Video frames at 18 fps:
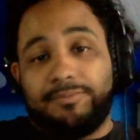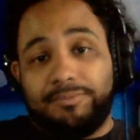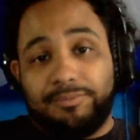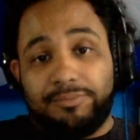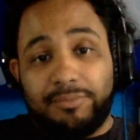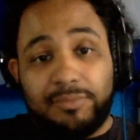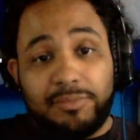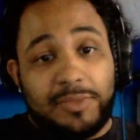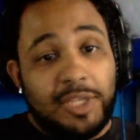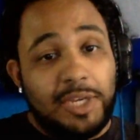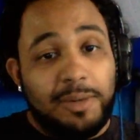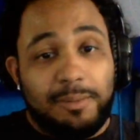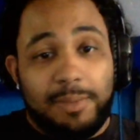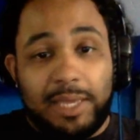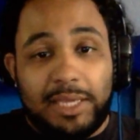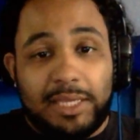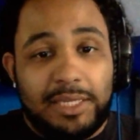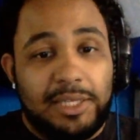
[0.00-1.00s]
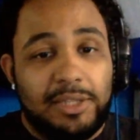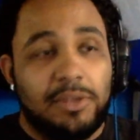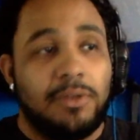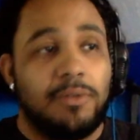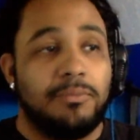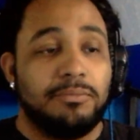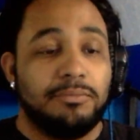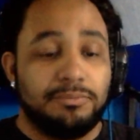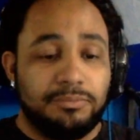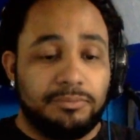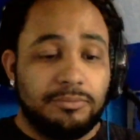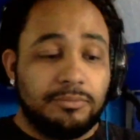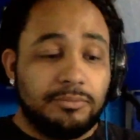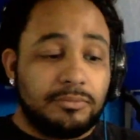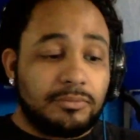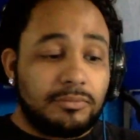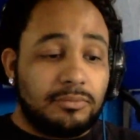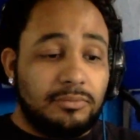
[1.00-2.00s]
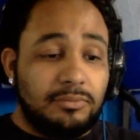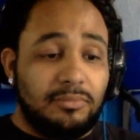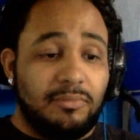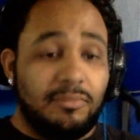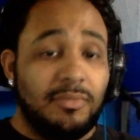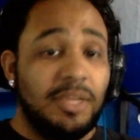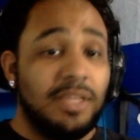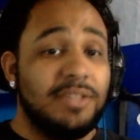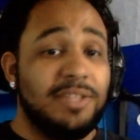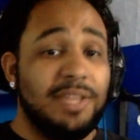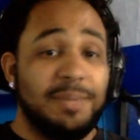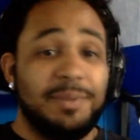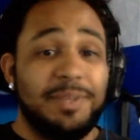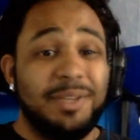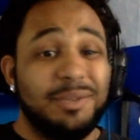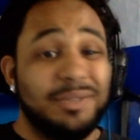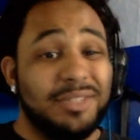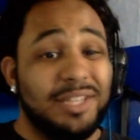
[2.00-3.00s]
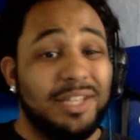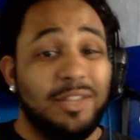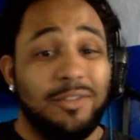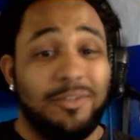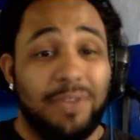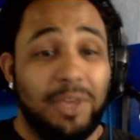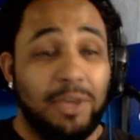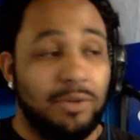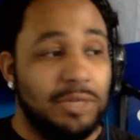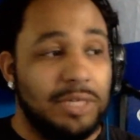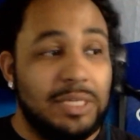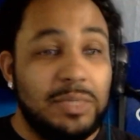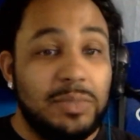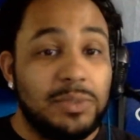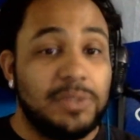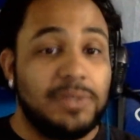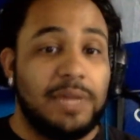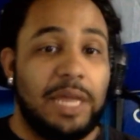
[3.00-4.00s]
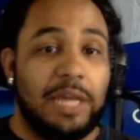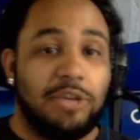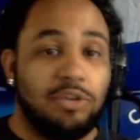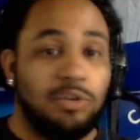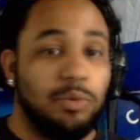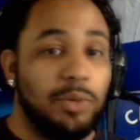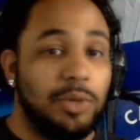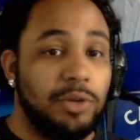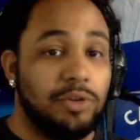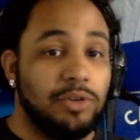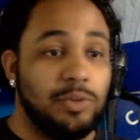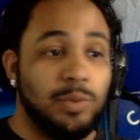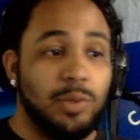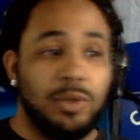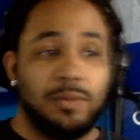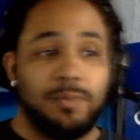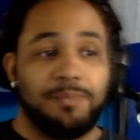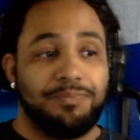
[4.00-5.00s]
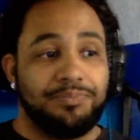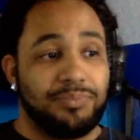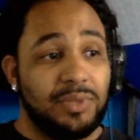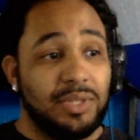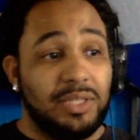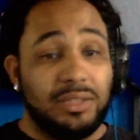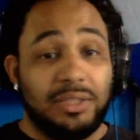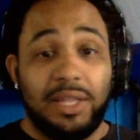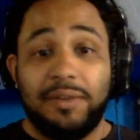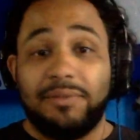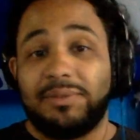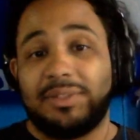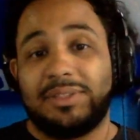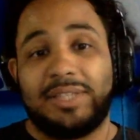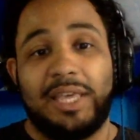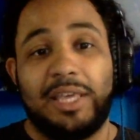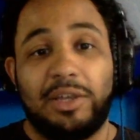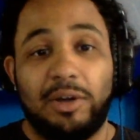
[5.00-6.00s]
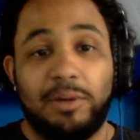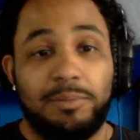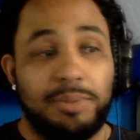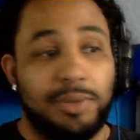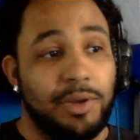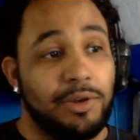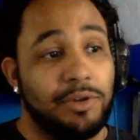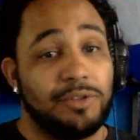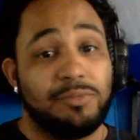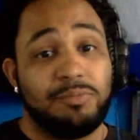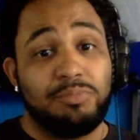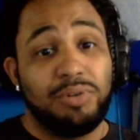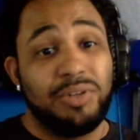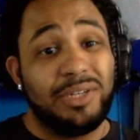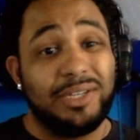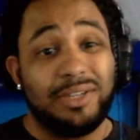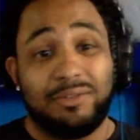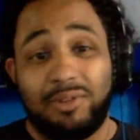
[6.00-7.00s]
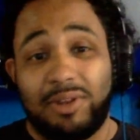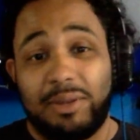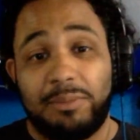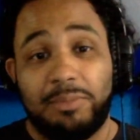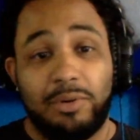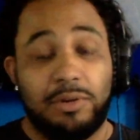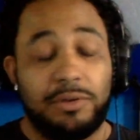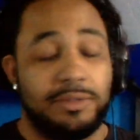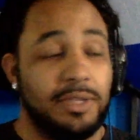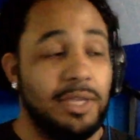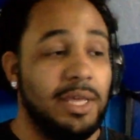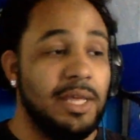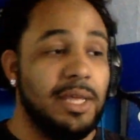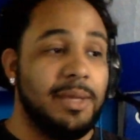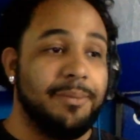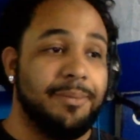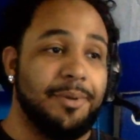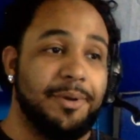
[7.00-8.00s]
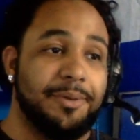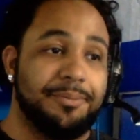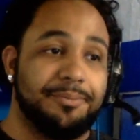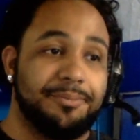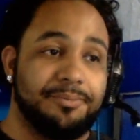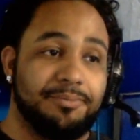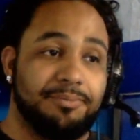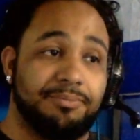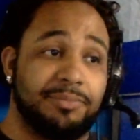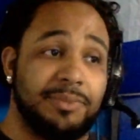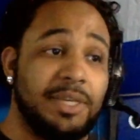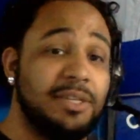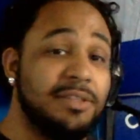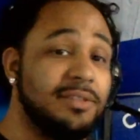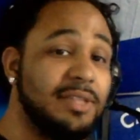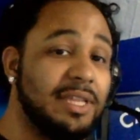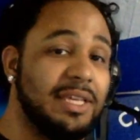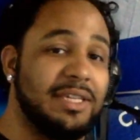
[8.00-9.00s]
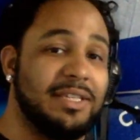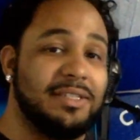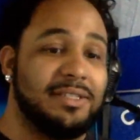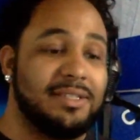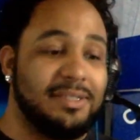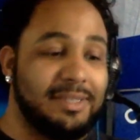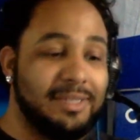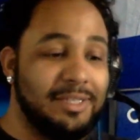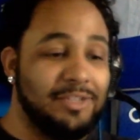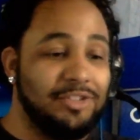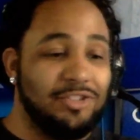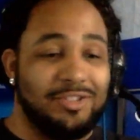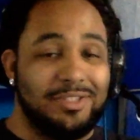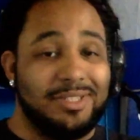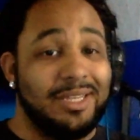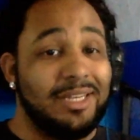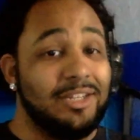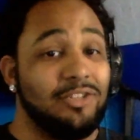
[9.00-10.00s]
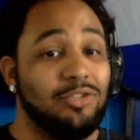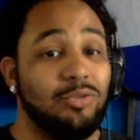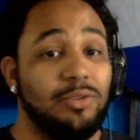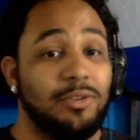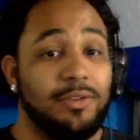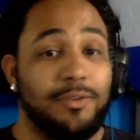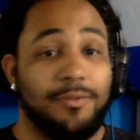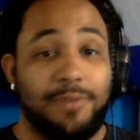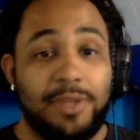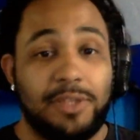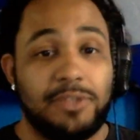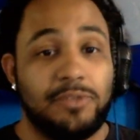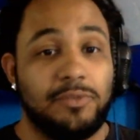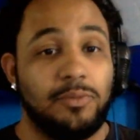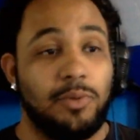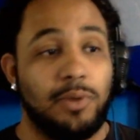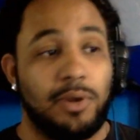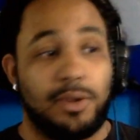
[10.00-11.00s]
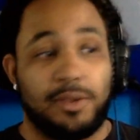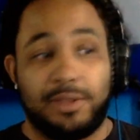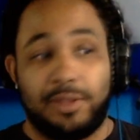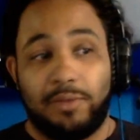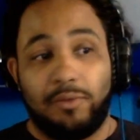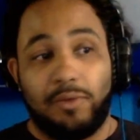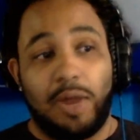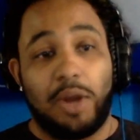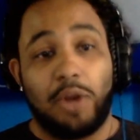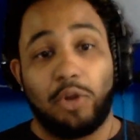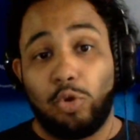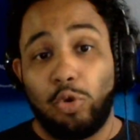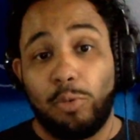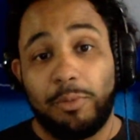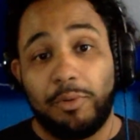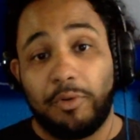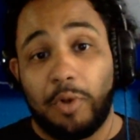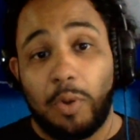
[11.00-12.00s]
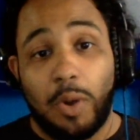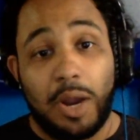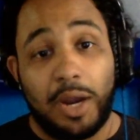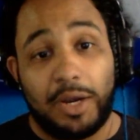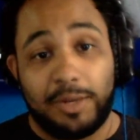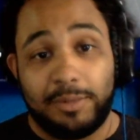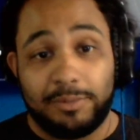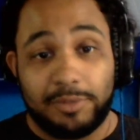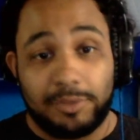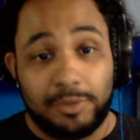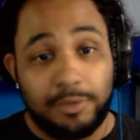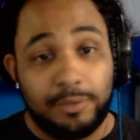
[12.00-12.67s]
didn't make it either. The same thing with Delafeu. He was a natural winger as well. Loved to take on players, put in great balls. But his thing is he just didn't do the defensive work that Ronald Koeman required him to do.